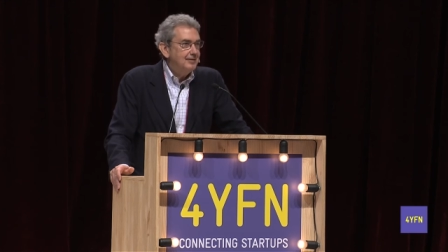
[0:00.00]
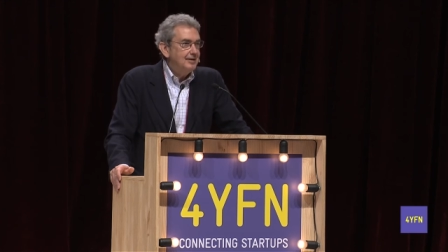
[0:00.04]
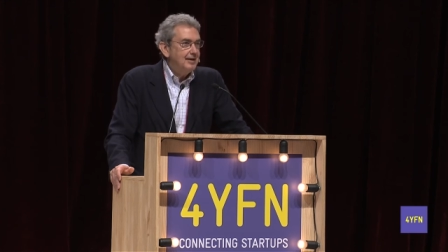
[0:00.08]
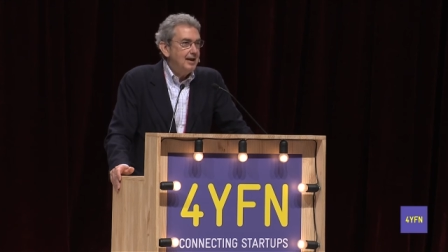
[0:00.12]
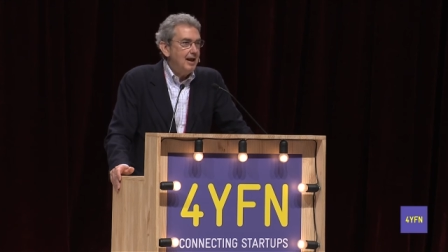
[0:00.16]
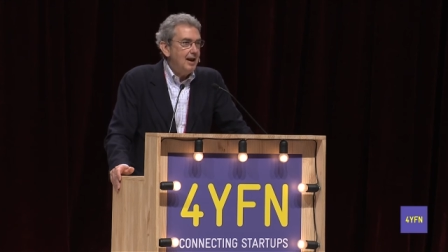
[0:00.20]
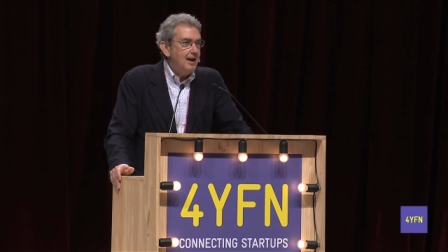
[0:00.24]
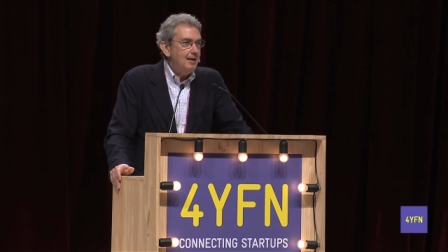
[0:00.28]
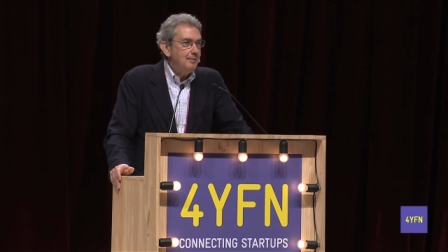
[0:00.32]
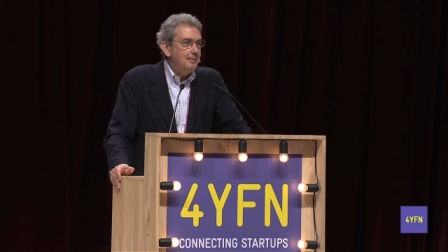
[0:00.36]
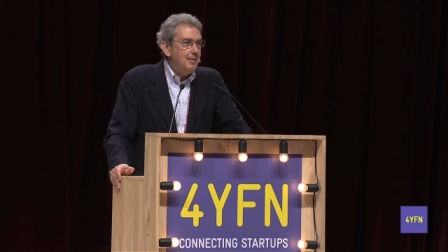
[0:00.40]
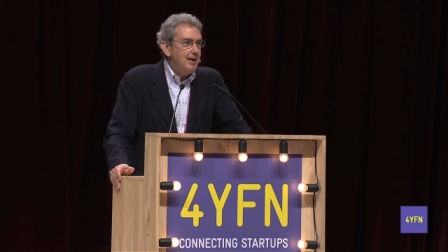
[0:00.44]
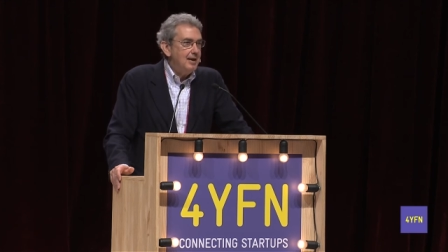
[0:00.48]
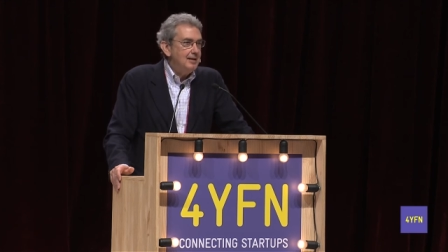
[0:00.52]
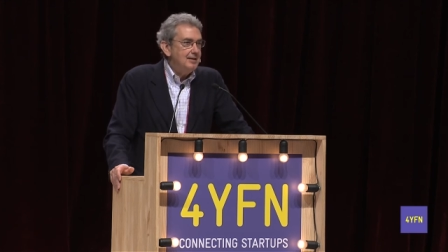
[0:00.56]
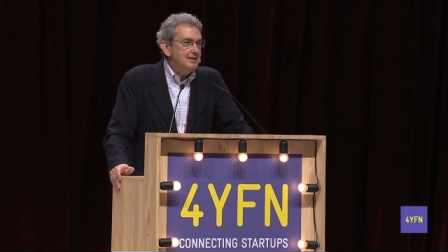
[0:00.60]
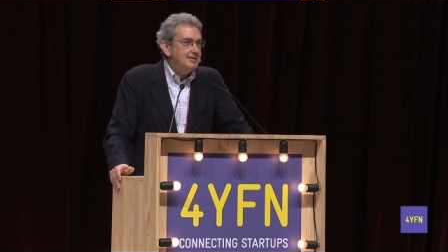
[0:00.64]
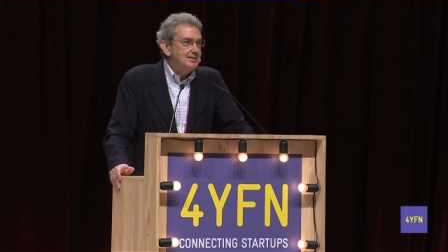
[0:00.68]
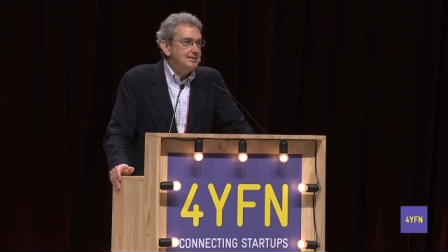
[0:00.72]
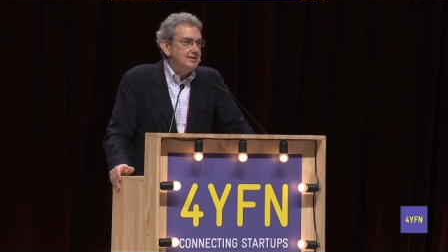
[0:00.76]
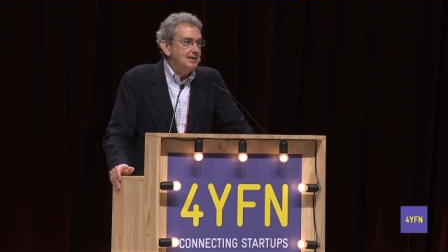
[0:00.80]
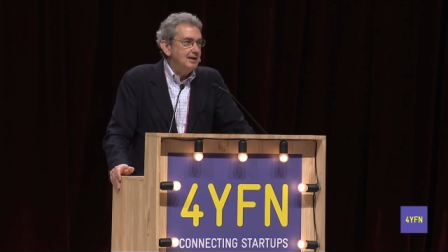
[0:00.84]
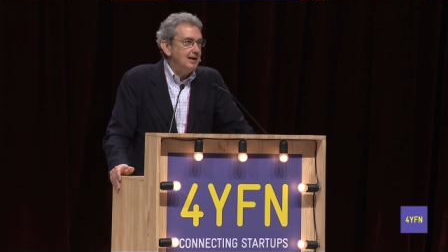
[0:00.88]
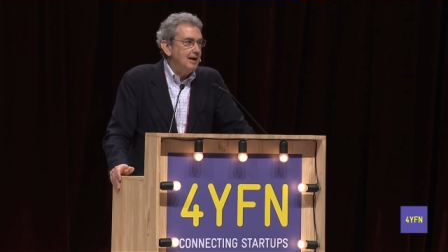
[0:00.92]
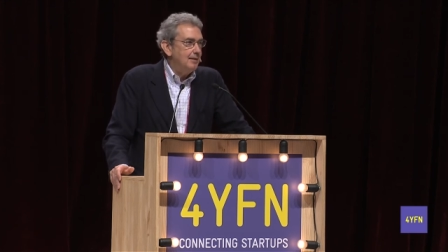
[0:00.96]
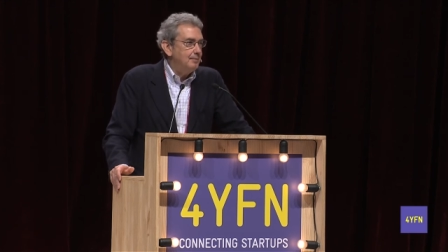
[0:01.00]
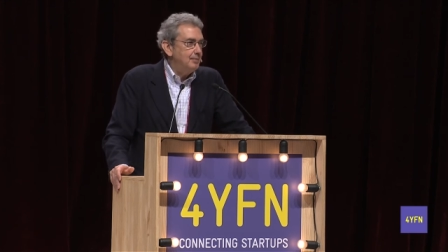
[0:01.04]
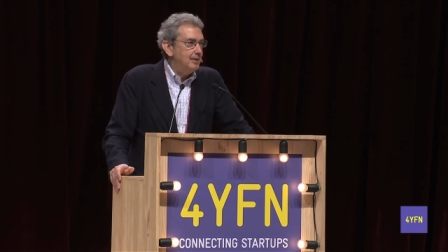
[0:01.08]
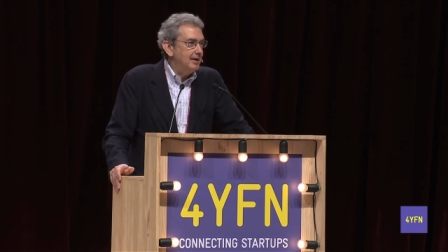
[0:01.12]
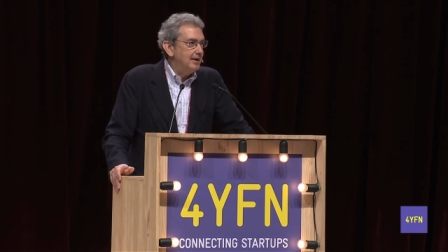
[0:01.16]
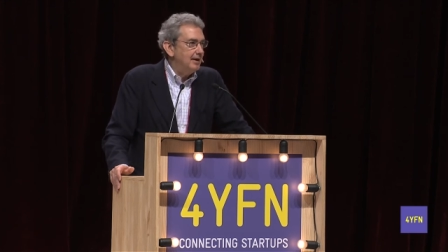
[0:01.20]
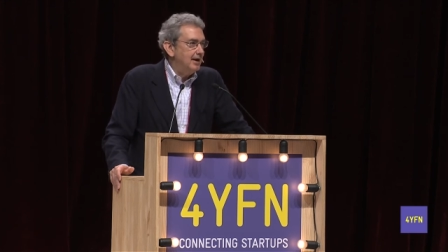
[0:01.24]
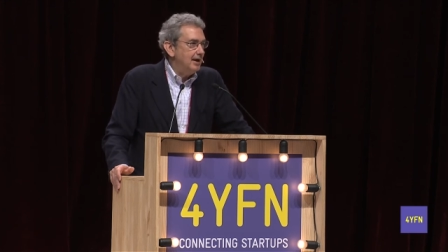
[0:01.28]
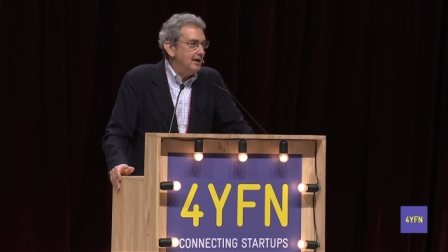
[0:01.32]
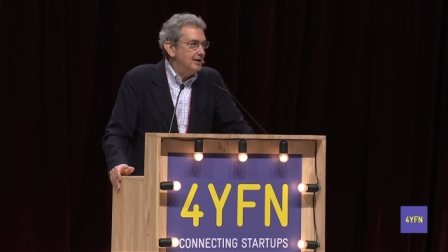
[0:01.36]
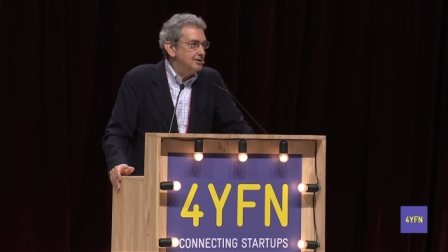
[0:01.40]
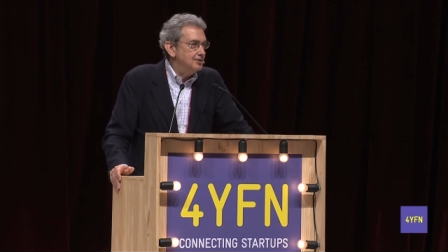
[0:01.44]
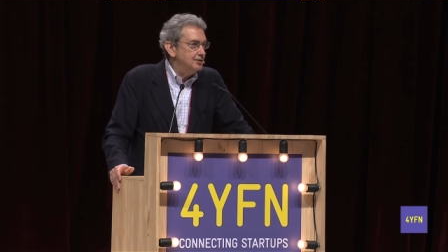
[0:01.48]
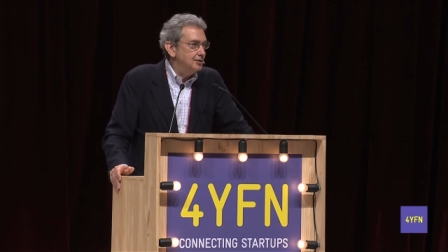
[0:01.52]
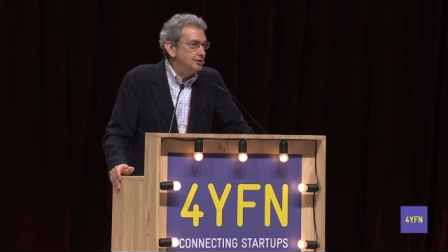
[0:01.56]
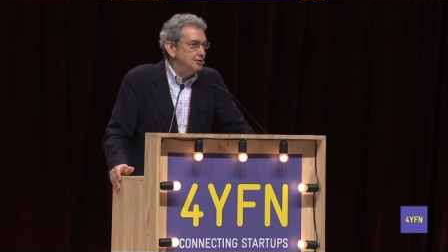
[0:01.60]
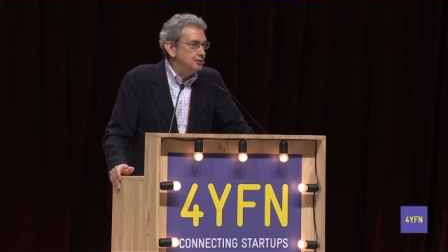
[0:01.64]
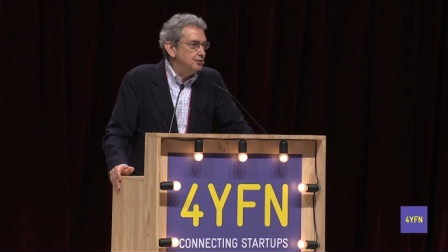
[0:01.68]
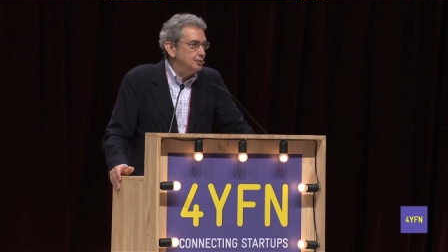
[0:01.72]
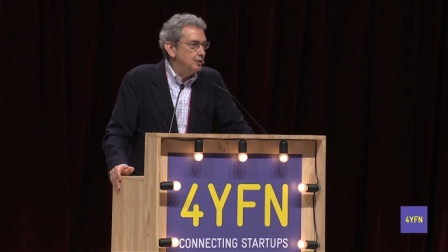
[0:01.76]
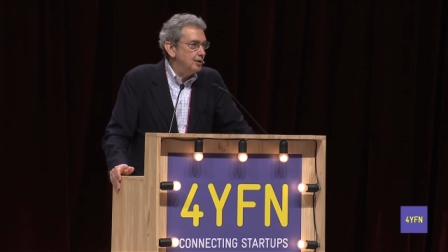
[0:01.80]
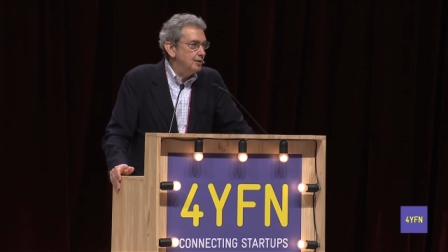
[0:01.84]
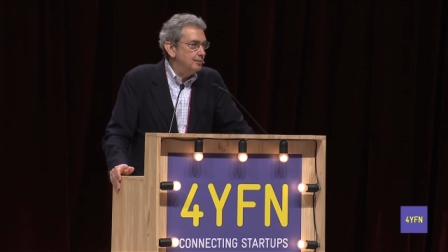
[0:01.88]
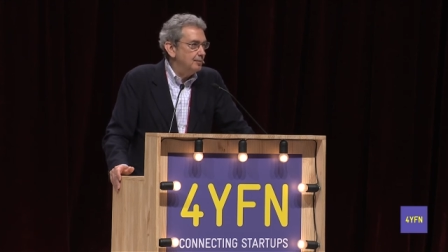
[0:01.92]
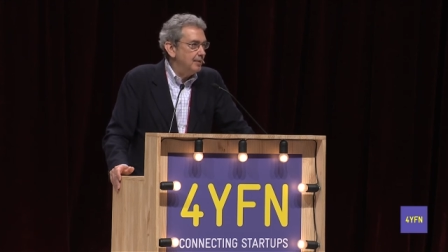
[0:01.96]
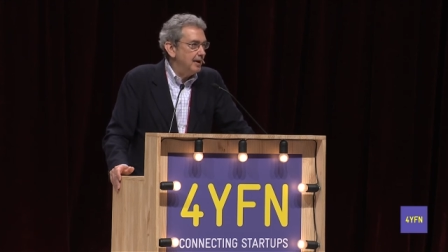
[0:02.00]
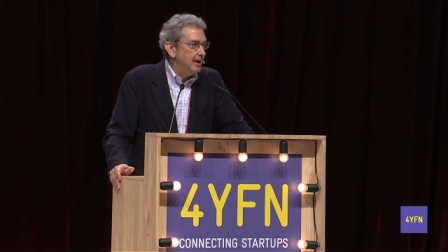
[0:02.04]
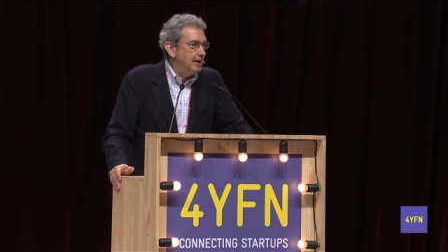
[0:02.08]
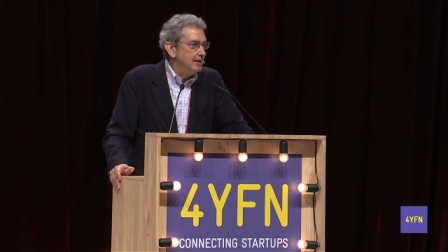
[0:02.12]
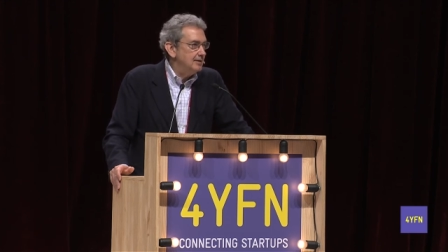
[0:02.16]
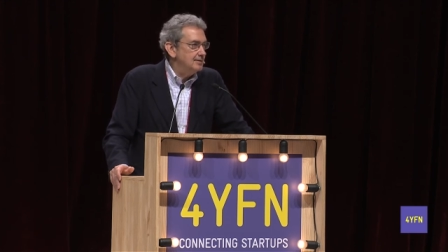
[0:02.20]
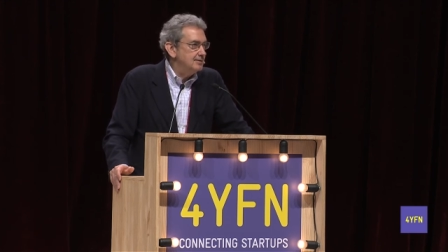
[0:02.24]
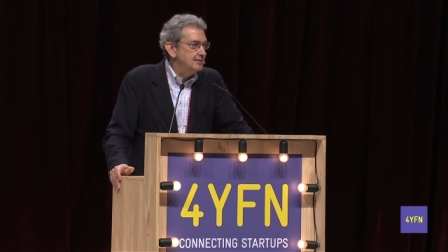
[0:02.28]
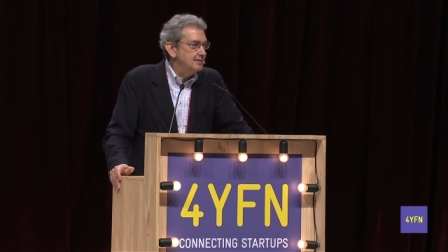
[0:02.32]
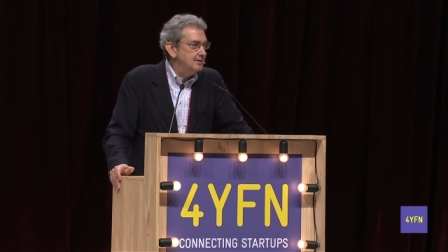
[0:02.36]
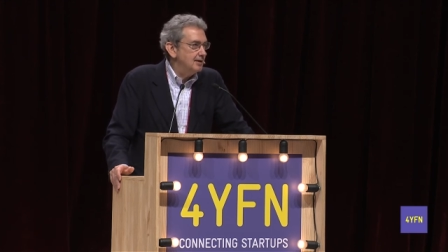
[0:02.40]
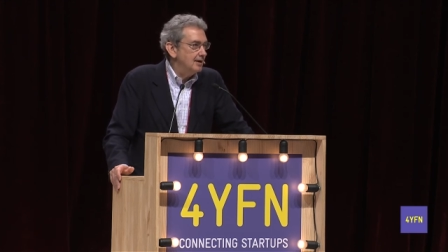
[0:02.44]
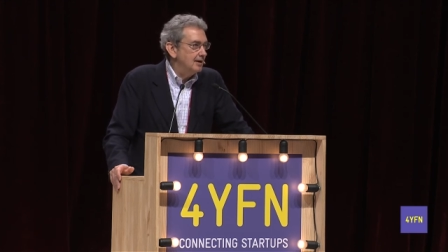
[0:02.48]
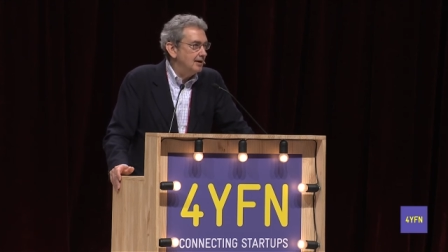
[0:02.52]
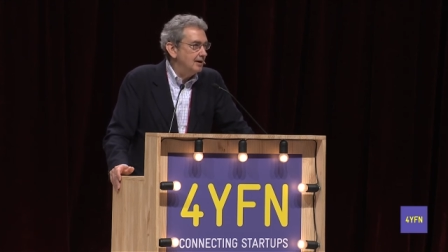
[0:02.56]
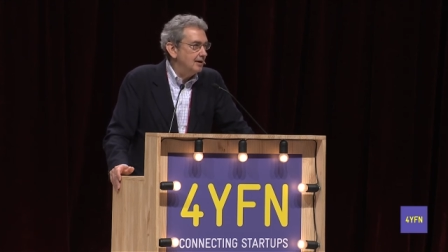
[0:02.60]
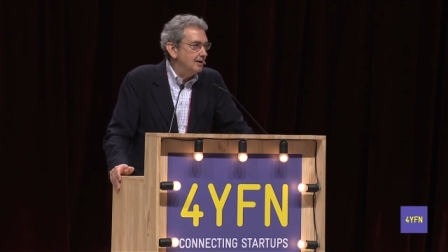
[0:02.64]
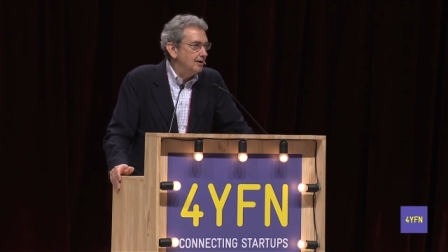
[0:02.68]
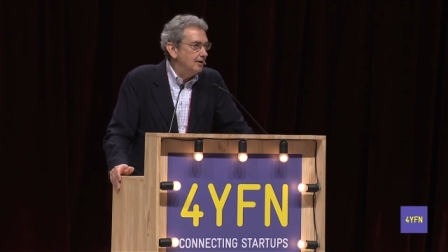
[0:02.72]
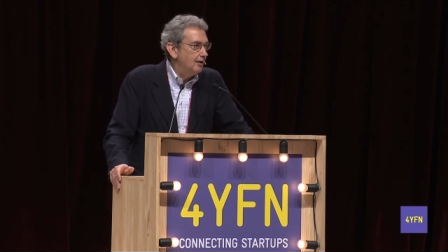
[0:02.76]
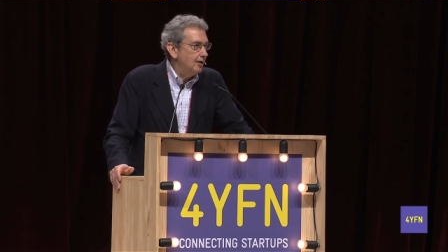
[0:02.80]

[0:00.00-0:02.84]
telemedicine applications were based uh,